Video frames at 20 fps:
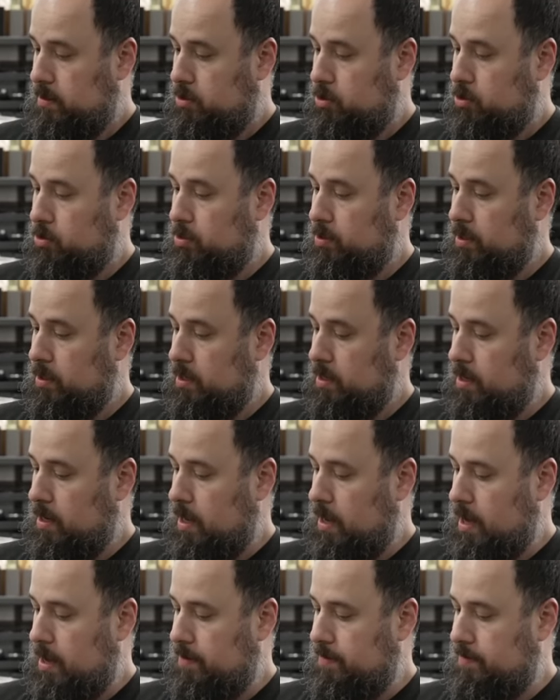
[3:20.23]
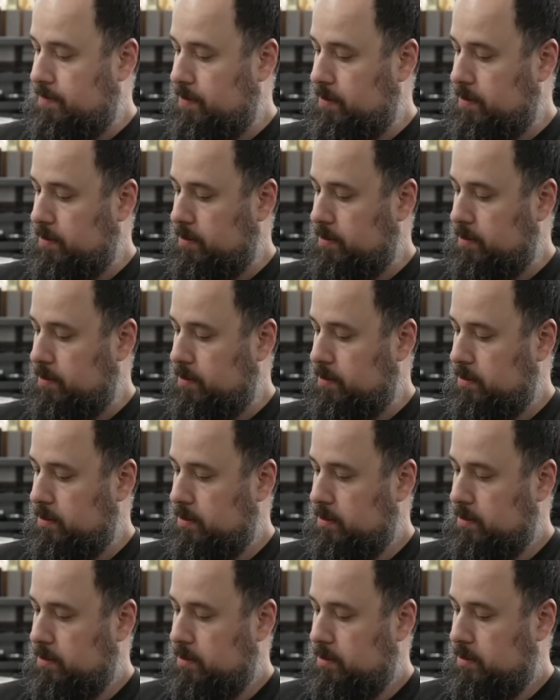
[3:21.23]
Juliana Hatfield
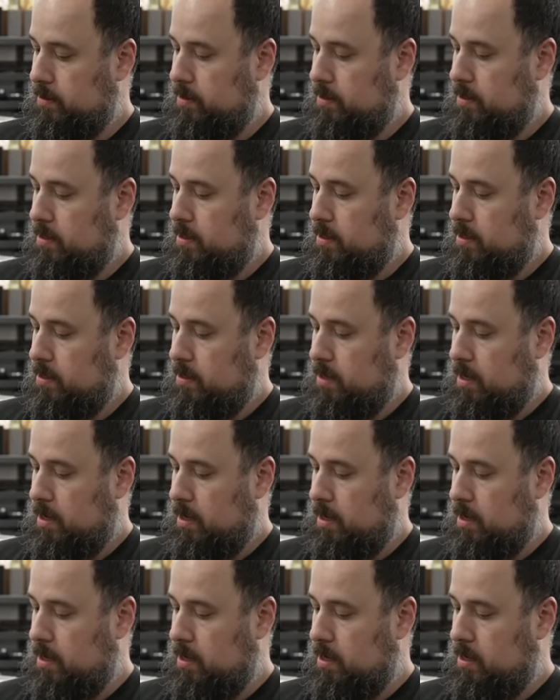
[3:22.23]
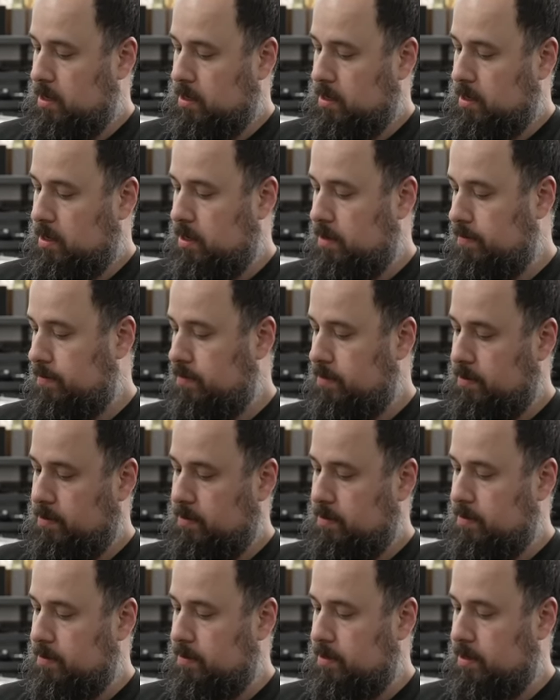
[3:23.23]
uh,
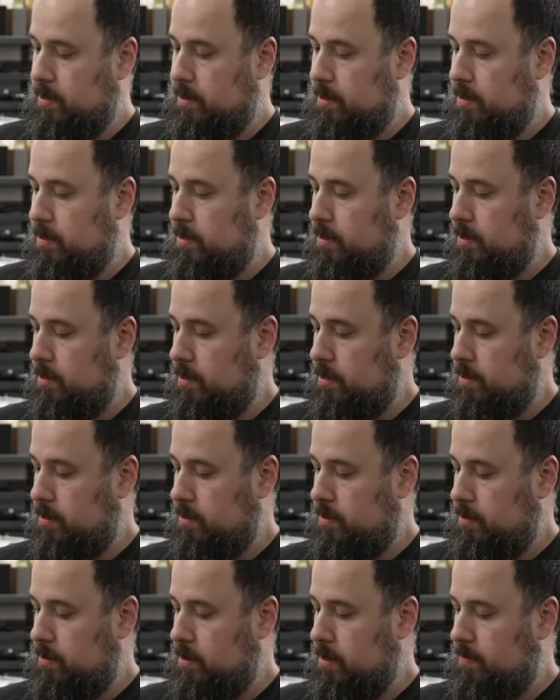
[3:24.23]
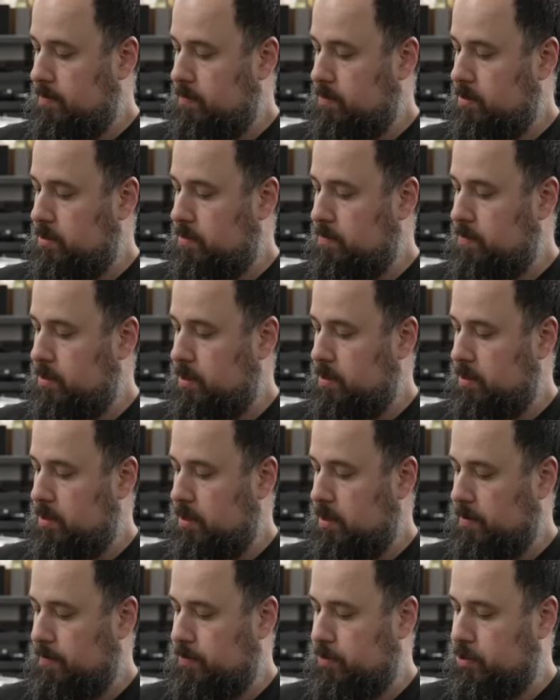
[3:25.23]
cover, uh, they're covering some Neil
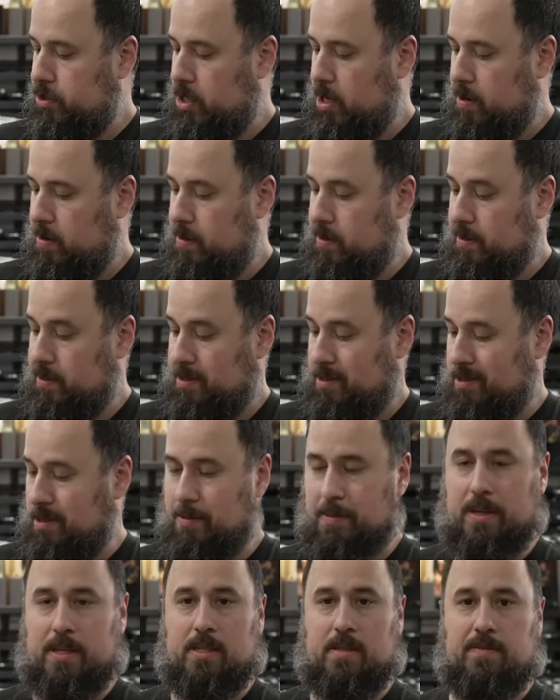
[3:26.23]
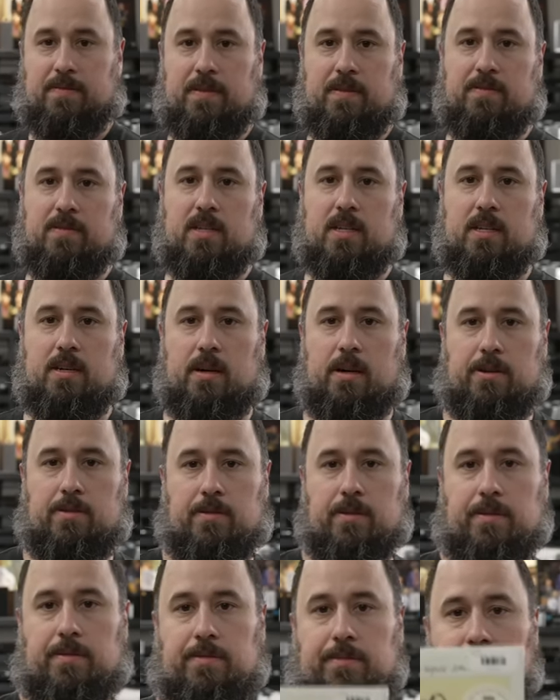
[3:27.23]
Young for charity. This is limited to
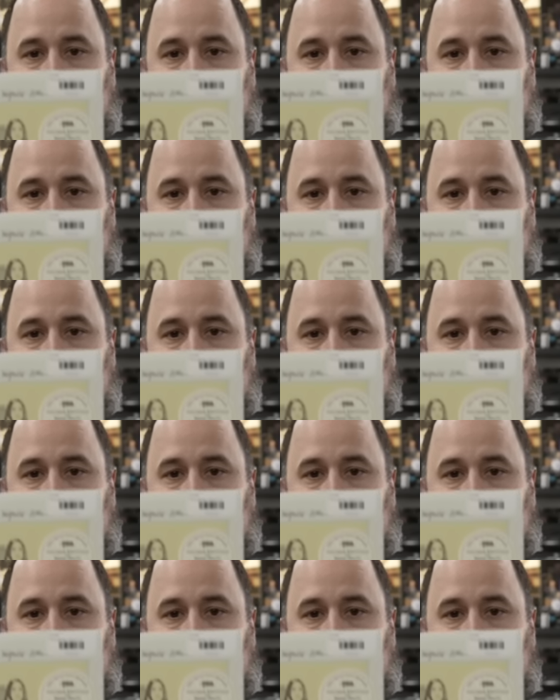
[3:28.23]
1500